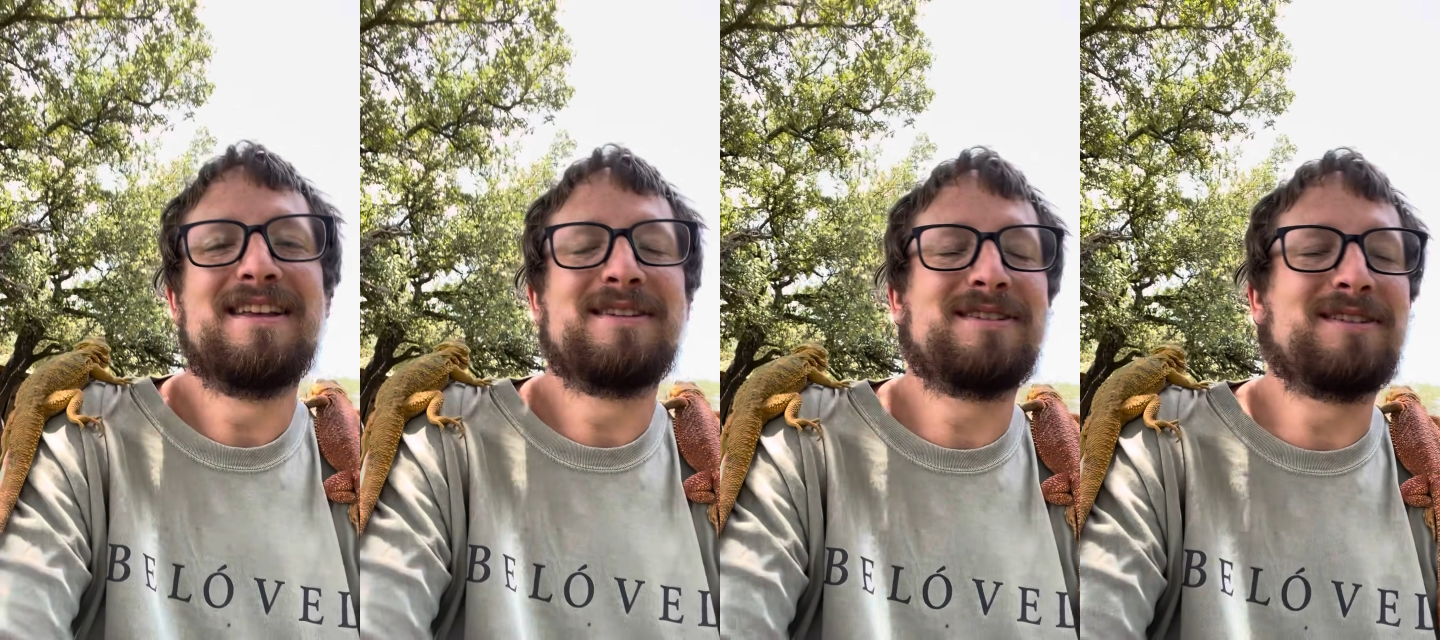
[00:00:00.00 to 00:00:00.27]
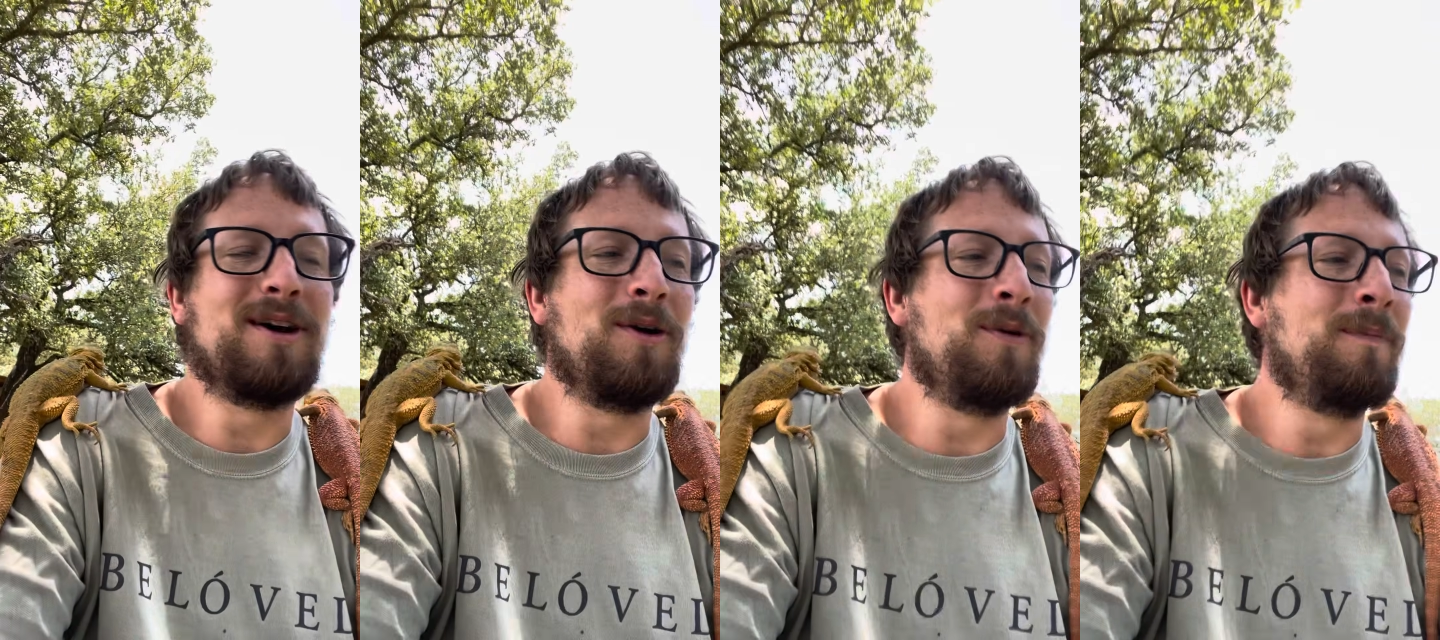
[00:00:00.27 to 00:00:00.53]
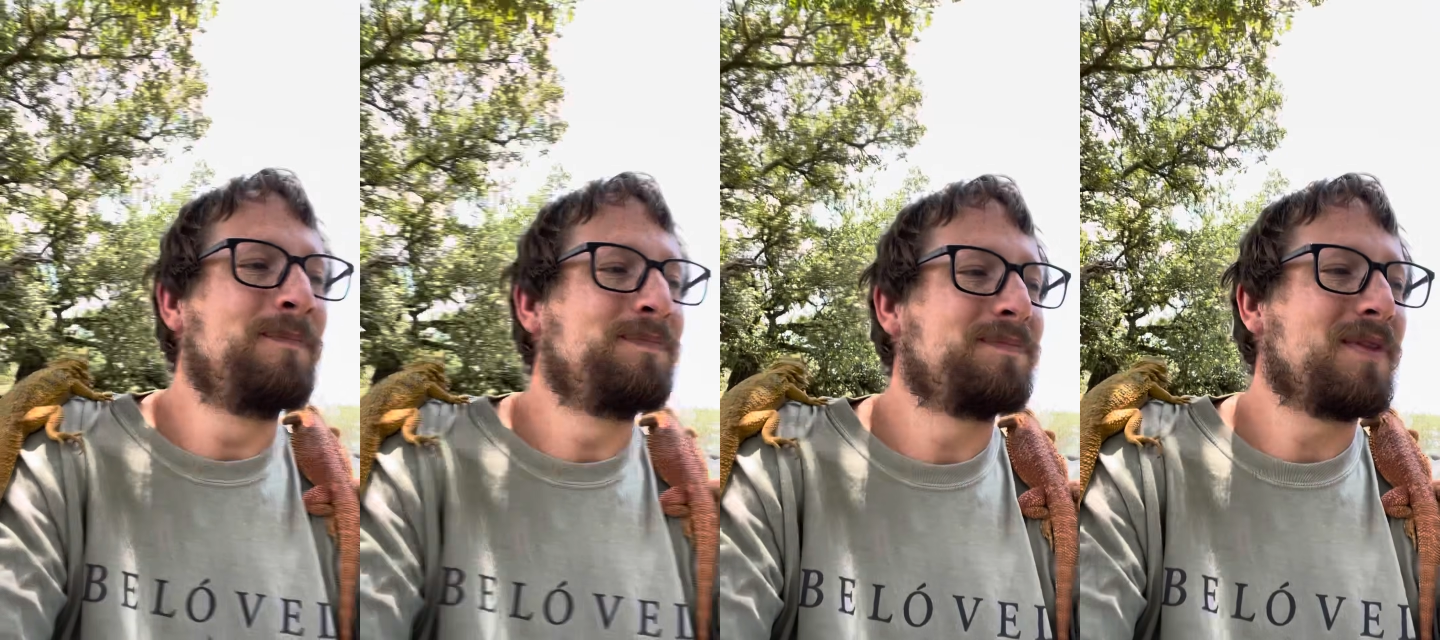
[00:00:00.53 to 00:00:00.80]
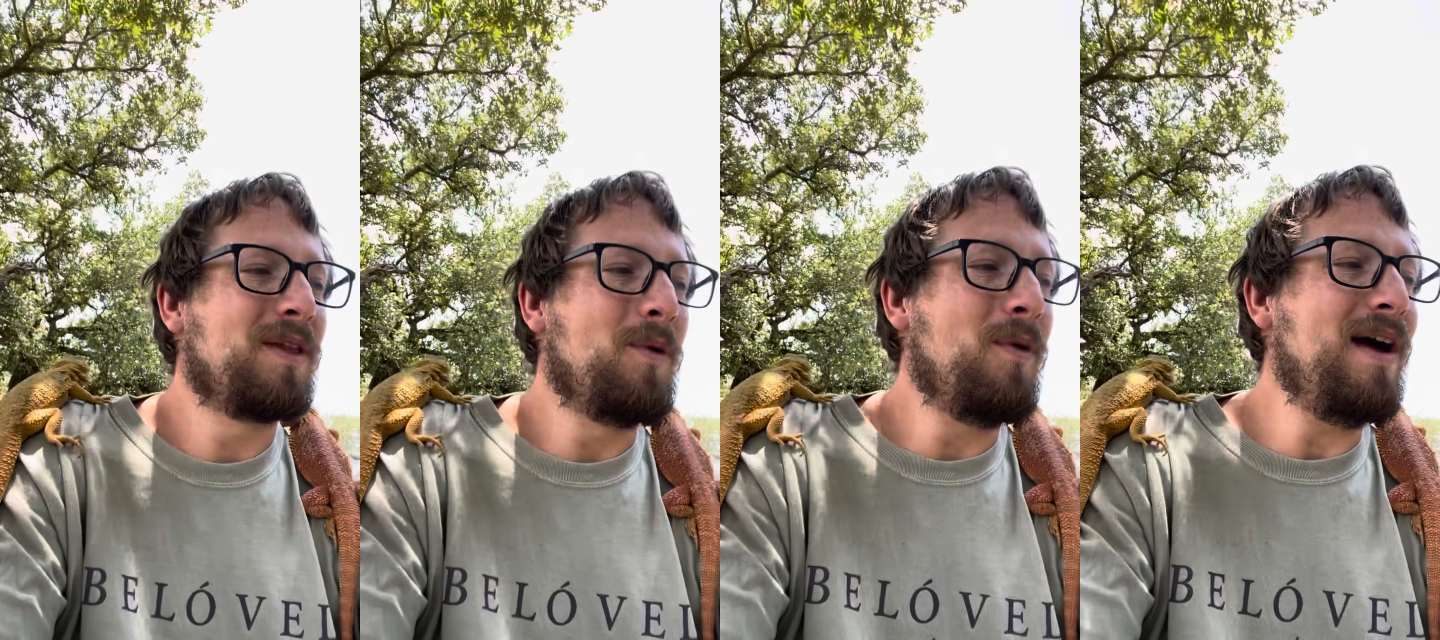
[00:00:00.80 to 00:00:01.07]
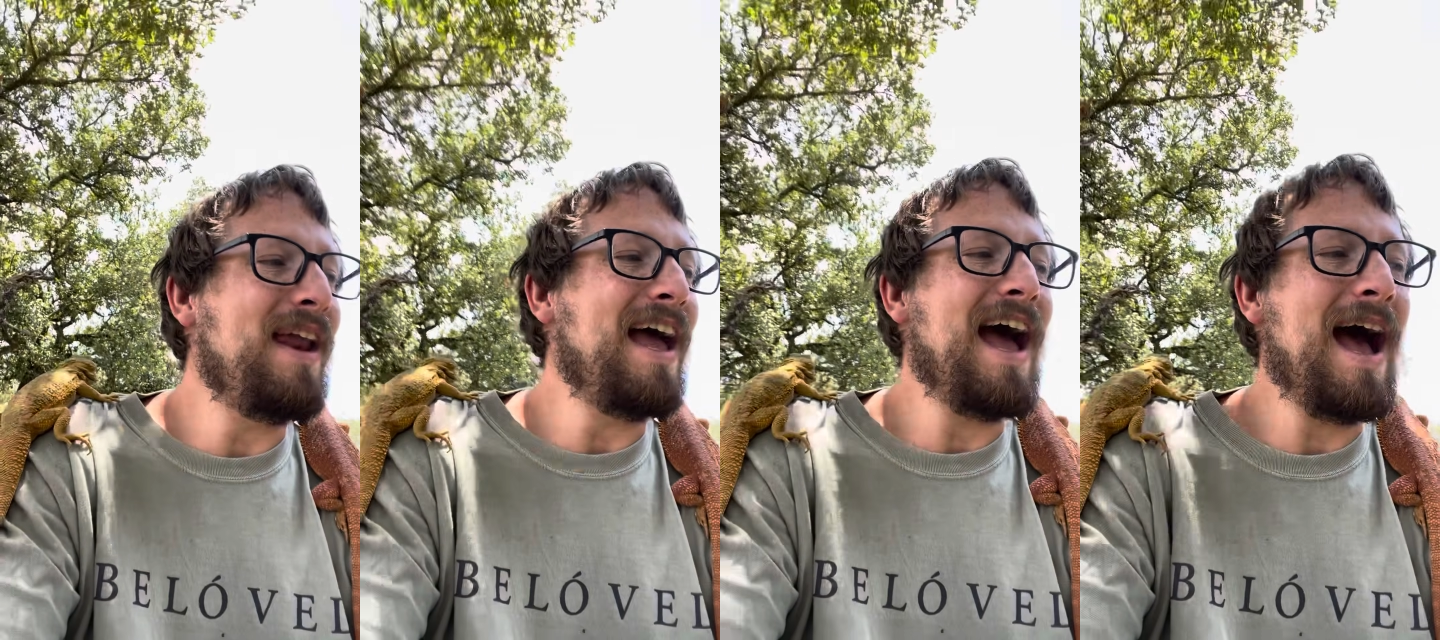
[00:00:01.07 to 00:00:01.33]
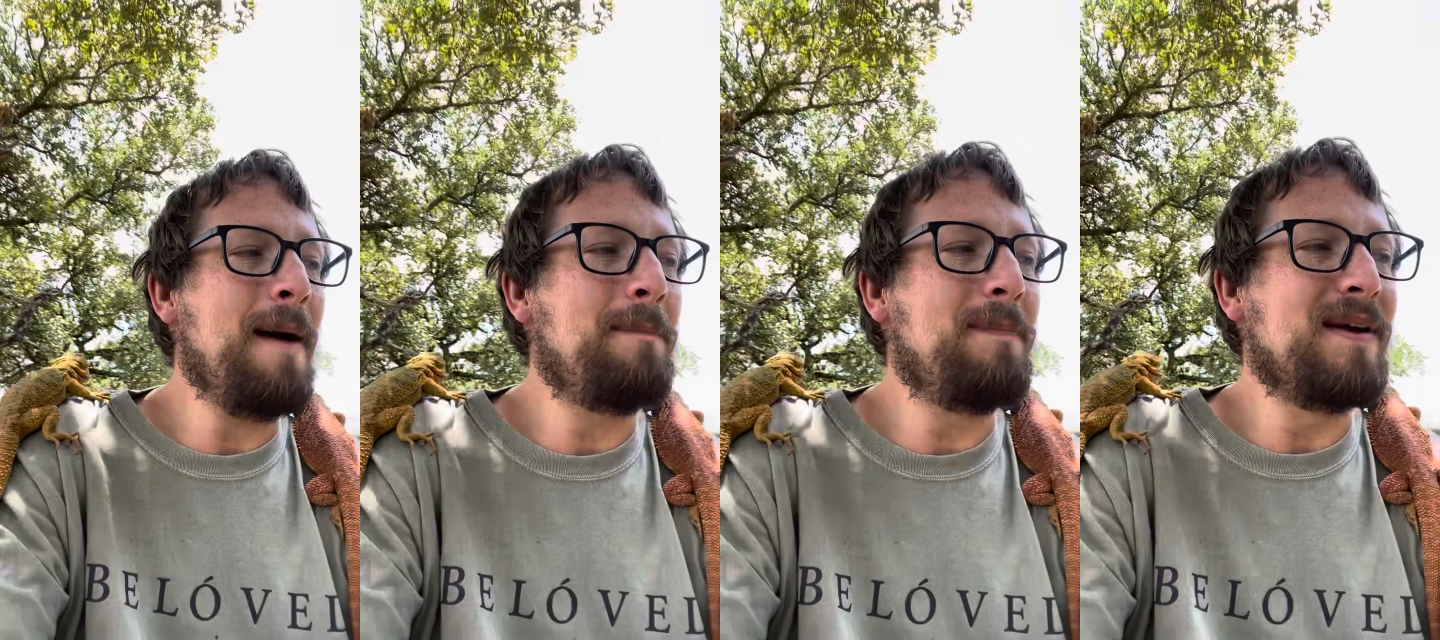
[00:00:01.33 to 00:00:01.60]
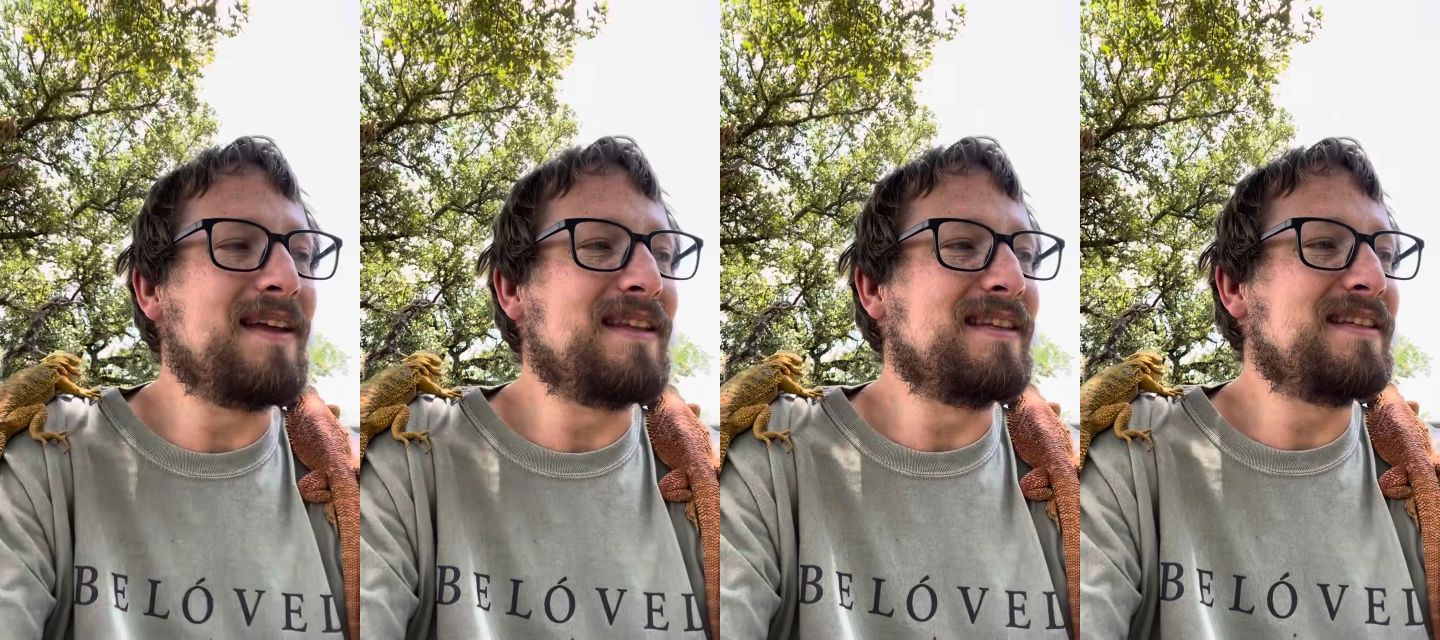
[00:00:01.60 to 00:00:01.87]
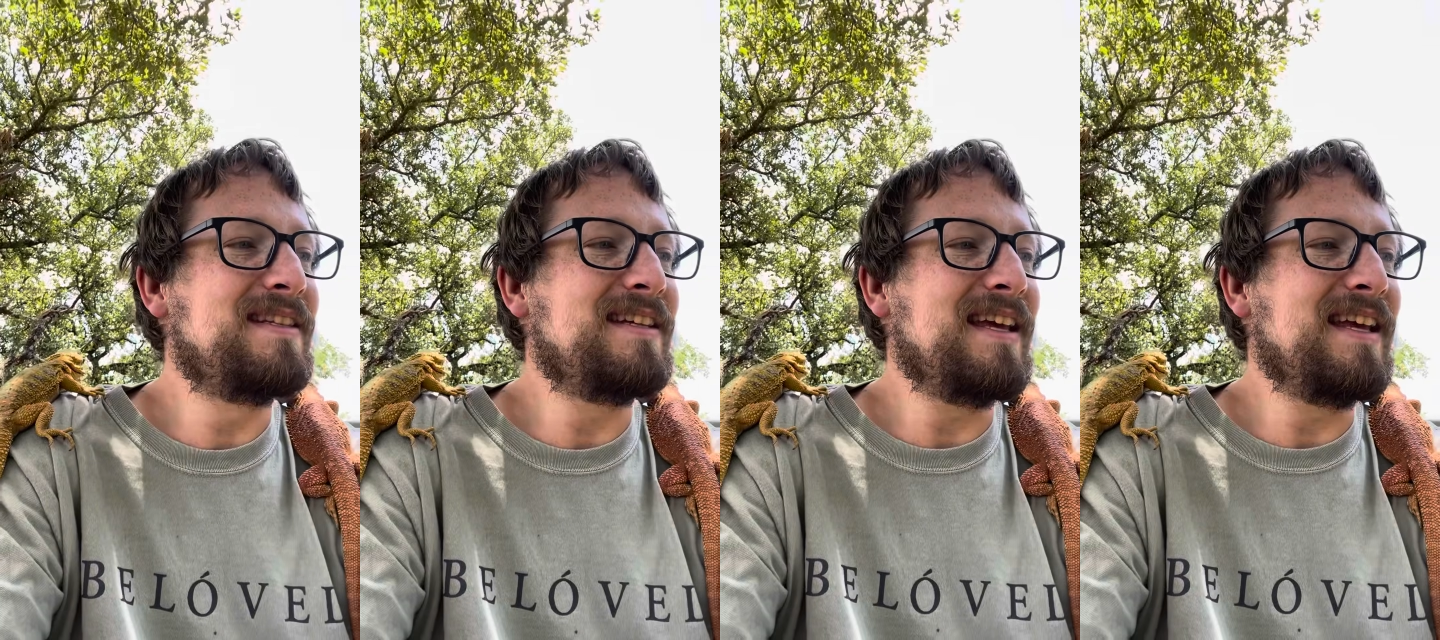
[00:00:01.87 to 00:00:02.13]
So what
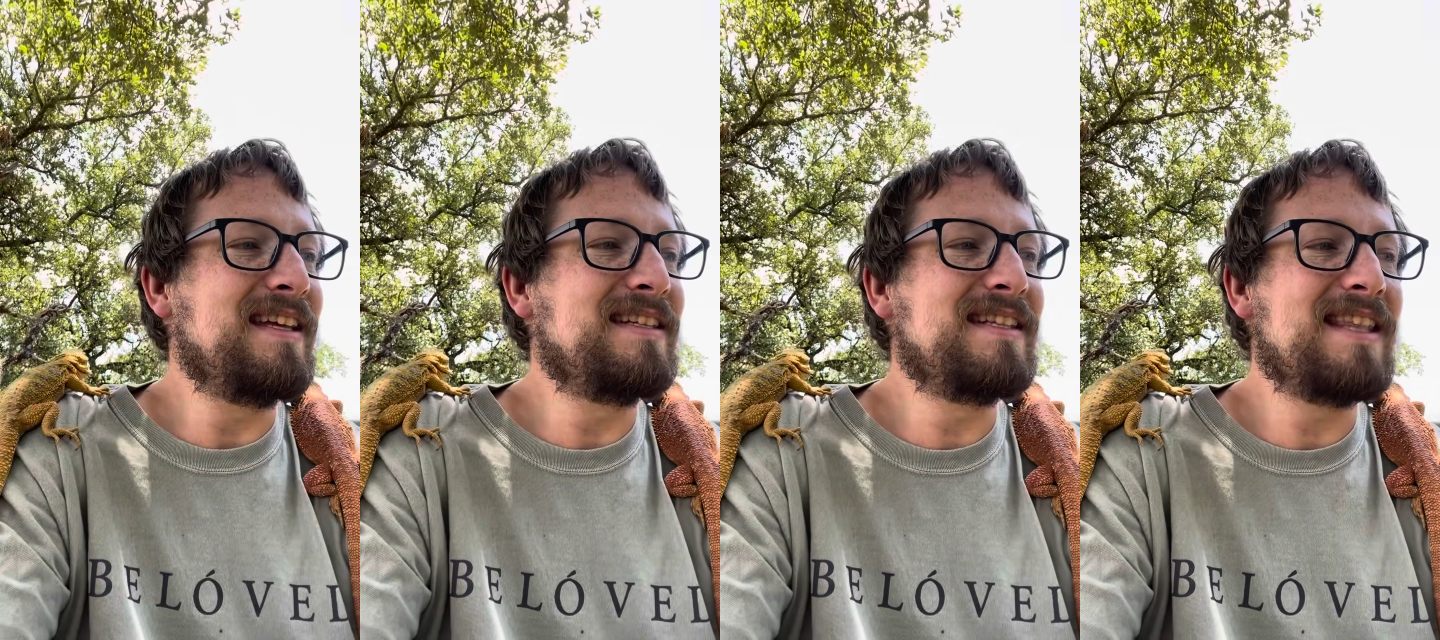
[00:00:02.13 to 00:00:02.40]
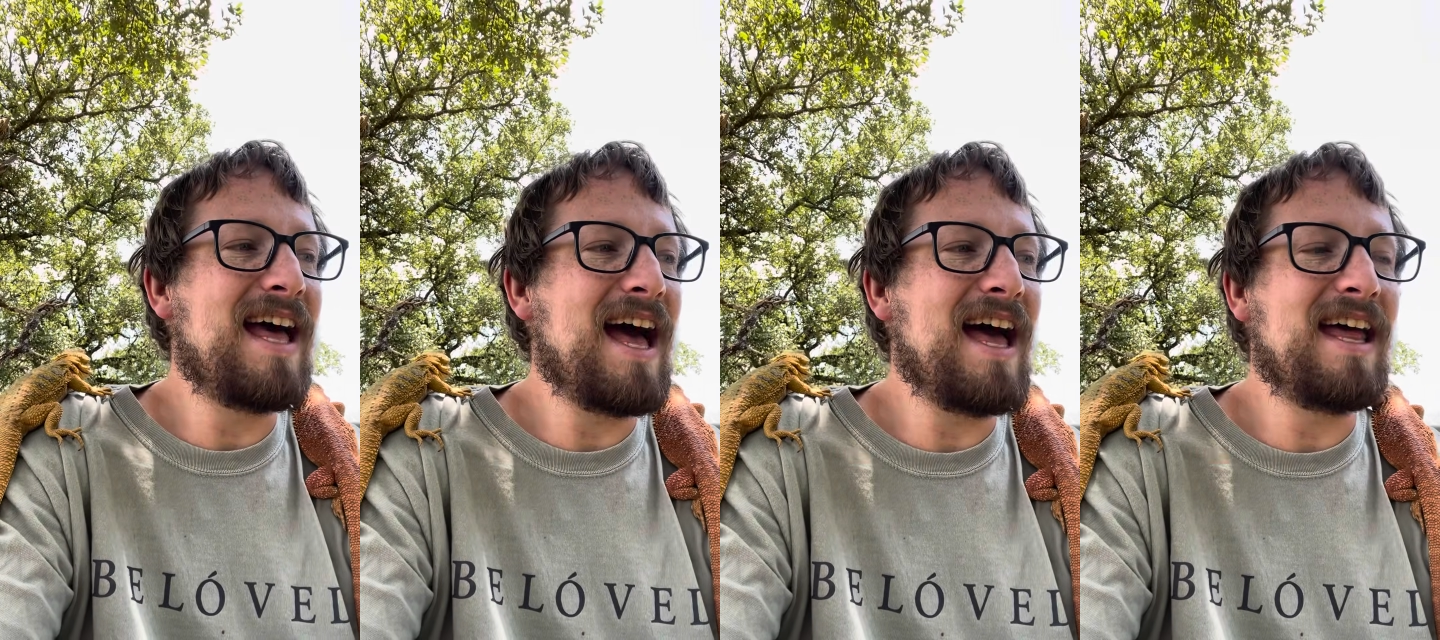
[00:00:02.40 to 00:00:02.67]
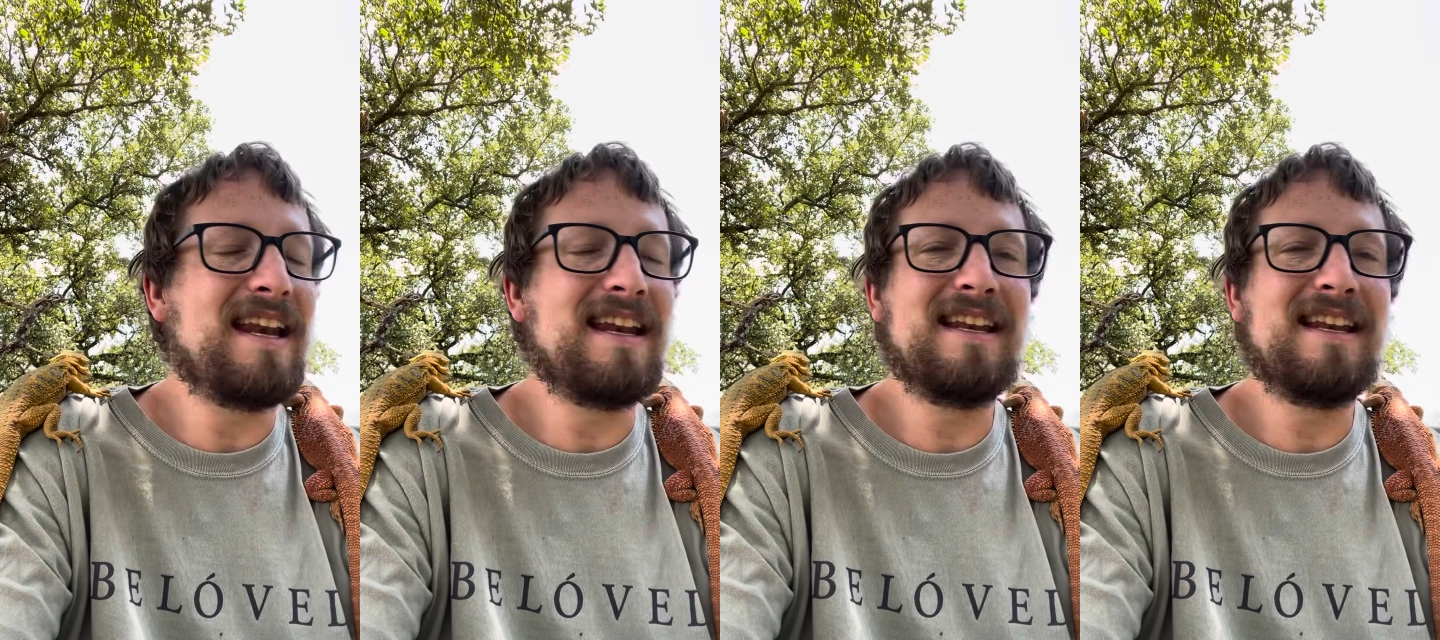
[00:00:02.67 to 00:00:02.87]
happens is that